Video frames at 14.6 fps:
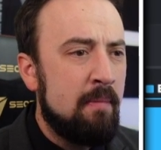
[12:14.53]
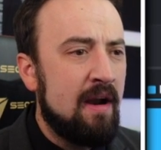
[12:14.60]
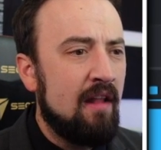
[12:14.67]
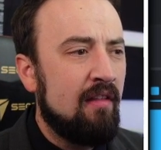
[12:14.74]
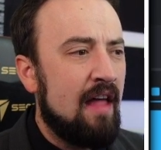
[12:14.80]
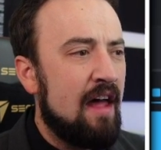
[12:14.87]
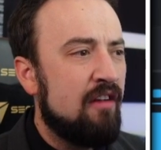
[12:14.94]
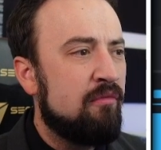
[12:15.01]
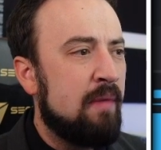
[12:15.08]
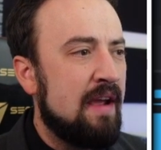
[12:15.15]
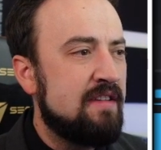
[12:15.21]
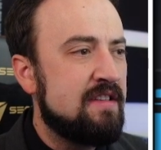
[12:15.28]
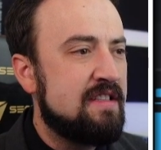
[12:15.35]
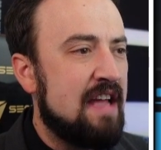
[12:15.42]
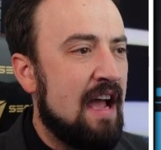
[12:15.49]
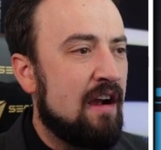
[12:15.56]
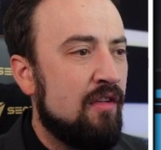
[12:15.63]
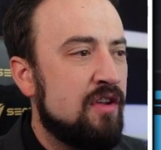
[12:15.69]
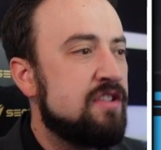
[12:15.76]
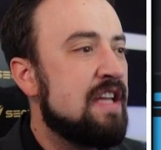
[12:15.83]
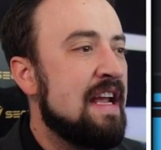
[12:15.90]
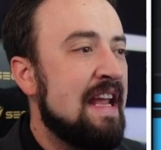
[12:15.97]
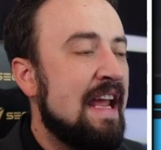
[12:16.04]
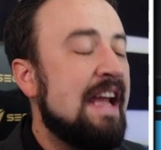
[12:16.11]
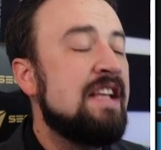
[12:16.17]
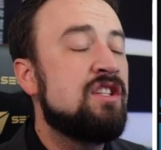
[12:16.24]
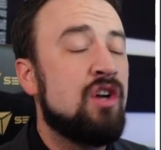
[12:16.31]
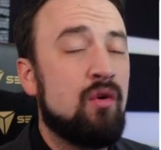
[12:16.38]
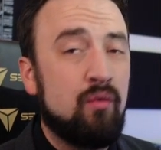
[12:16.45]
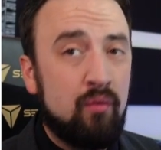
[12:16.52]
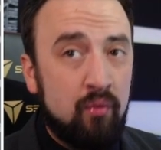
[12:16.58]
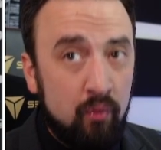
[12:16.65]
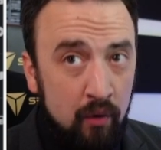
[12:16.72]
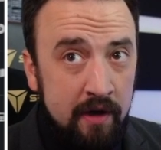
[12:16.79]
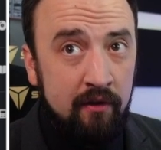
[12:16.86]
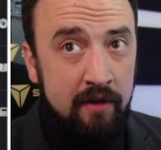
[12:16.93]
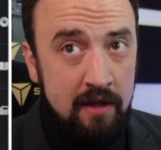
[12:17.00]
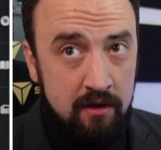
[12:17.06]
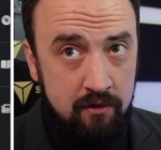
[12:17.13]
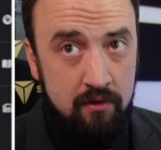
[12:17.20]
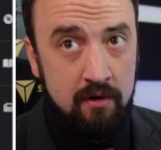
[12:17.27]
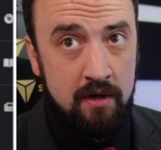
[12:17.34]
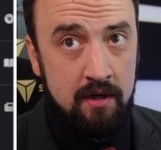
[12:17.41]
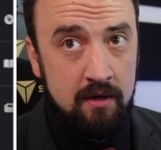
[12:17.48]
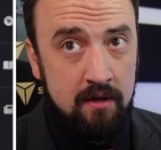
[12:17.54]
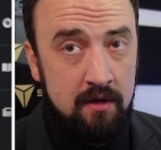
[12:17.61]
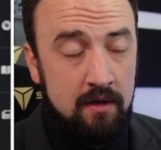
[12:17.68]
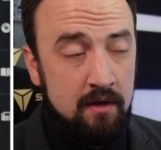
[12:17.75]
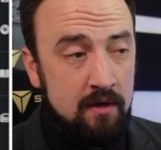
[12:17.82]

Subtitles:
but a lot of base attack on this thing. It's a really good,